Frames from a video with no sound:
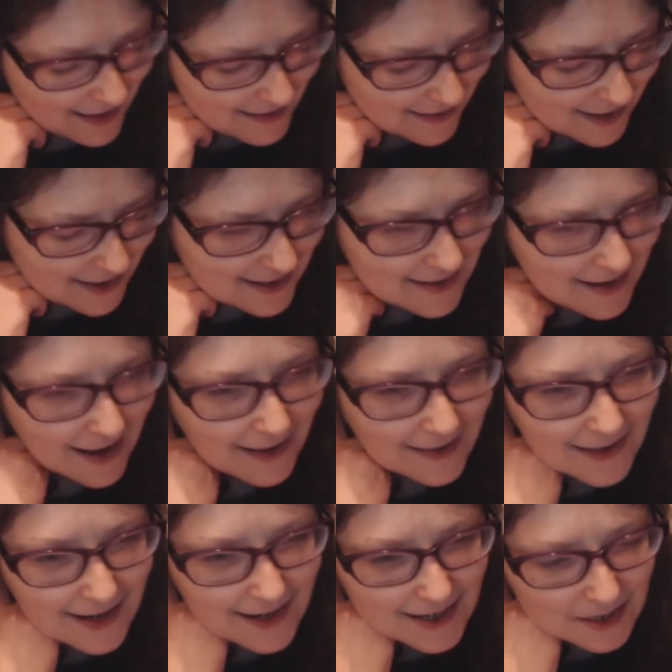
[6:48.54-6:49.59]
And
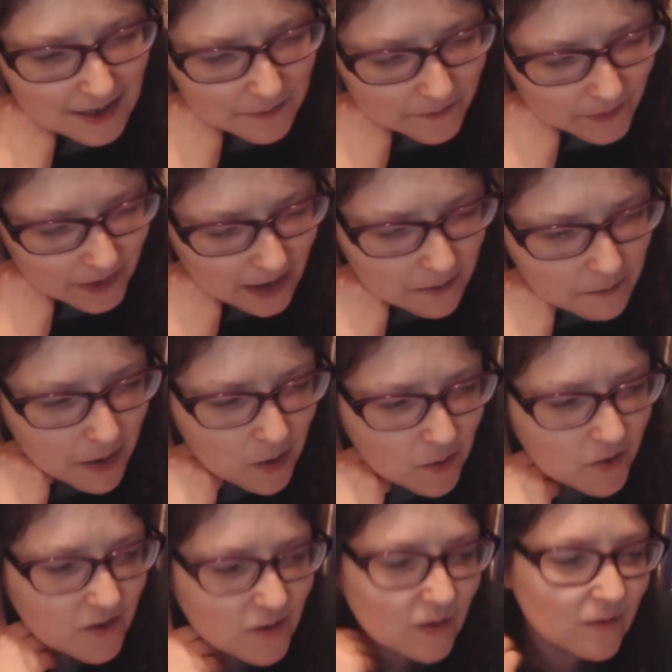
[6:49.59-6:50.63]
this
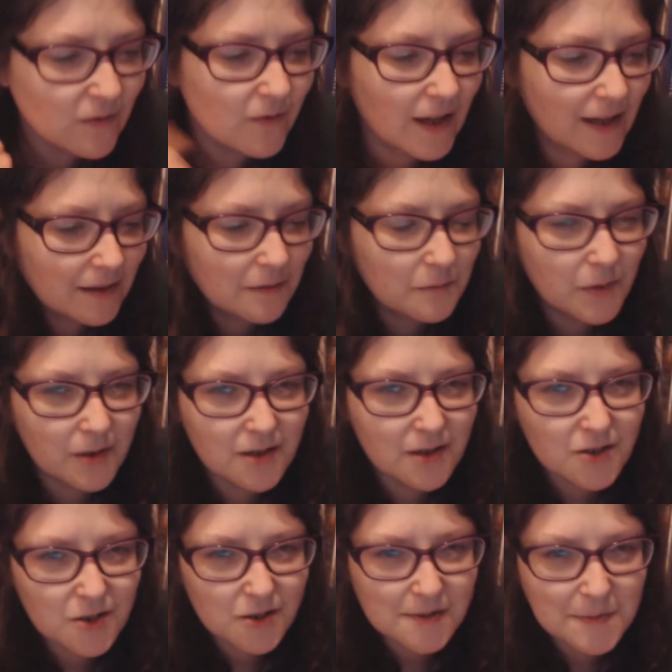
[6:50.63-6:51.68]
emotion thing, but
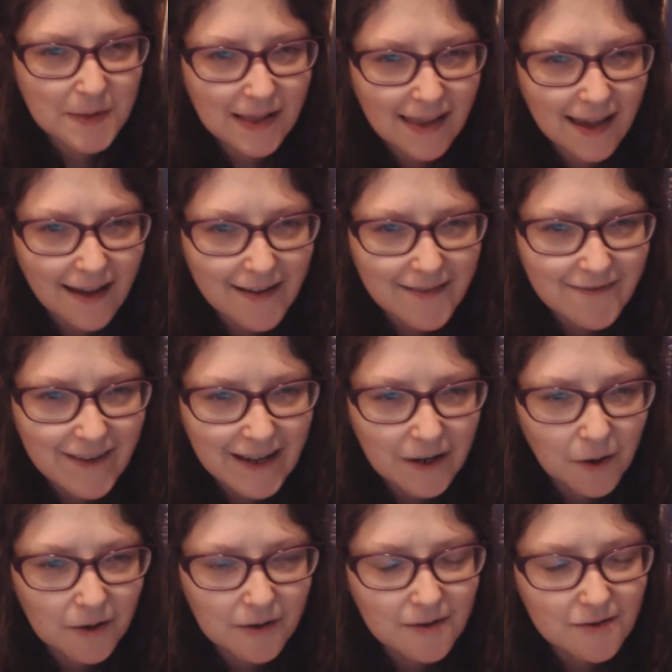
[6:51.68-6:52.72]
it'd just be like a
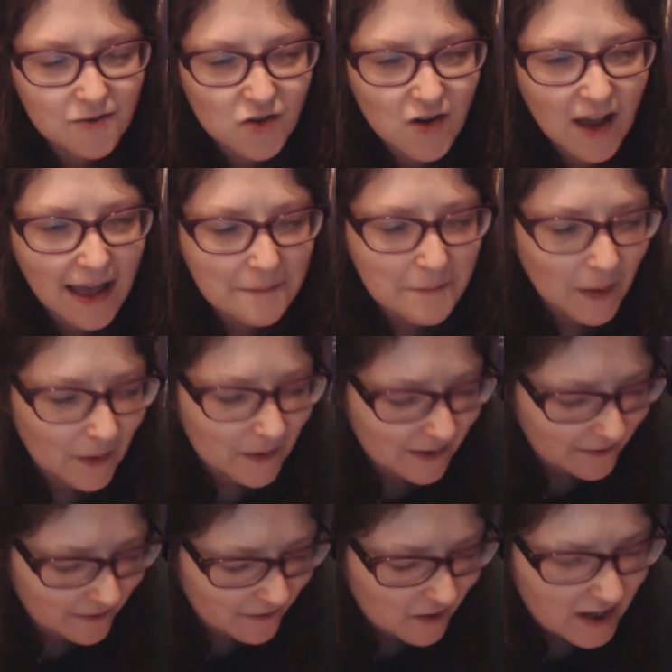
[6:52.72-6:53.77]
thing on
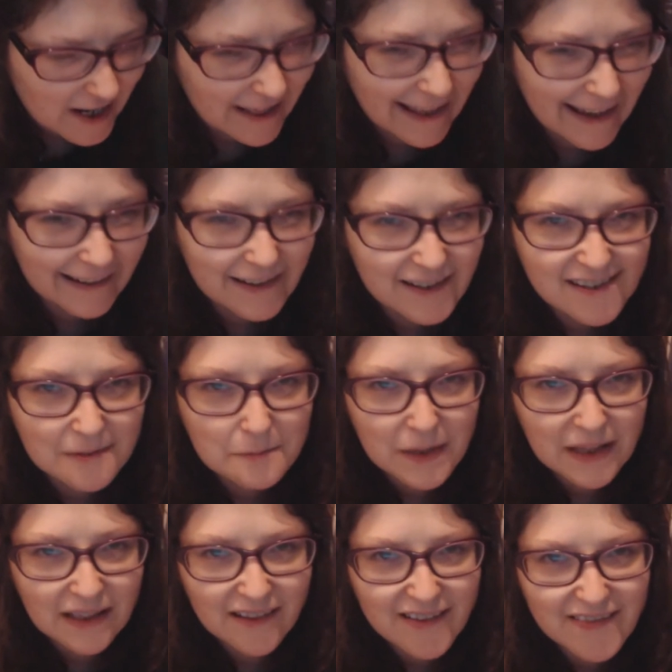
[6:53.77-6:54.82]
tripod on 3 legs in
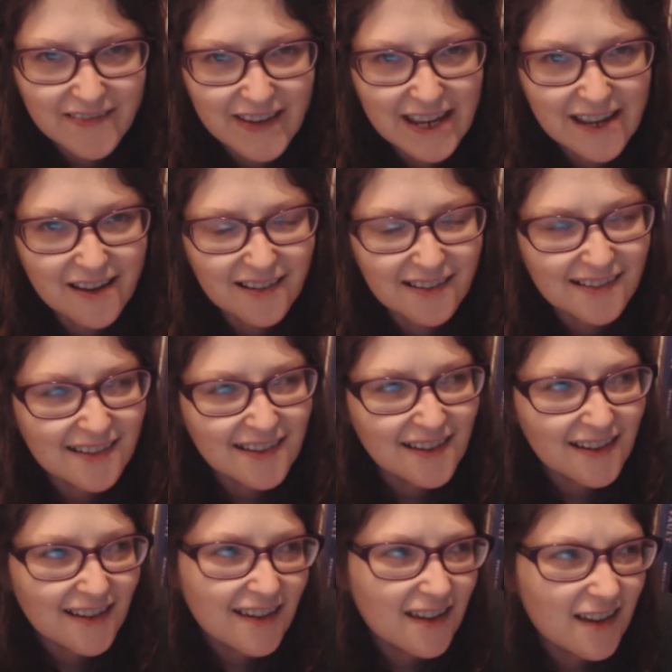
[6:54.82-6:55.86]
the middle of a field.
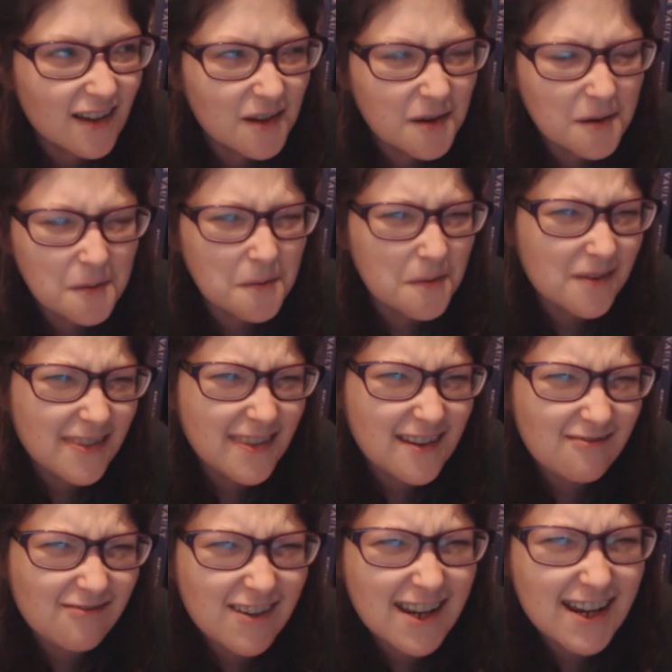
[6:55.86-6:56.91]
Would
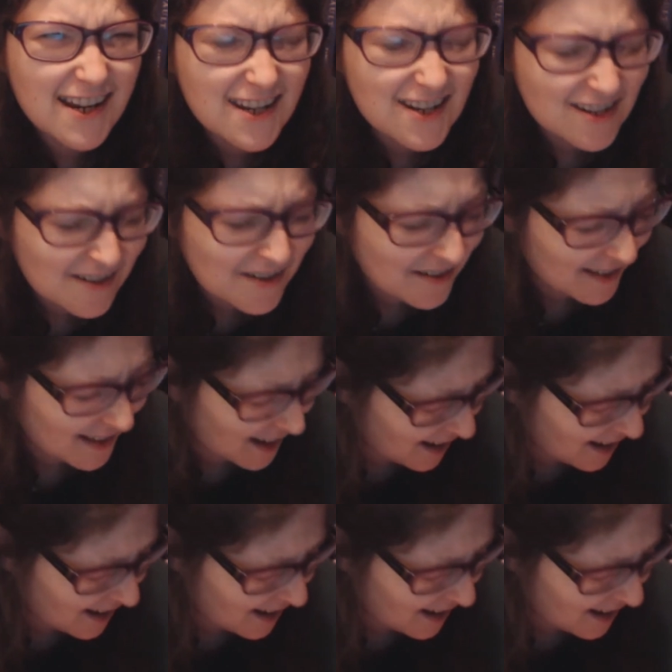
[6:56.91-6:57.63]
they really do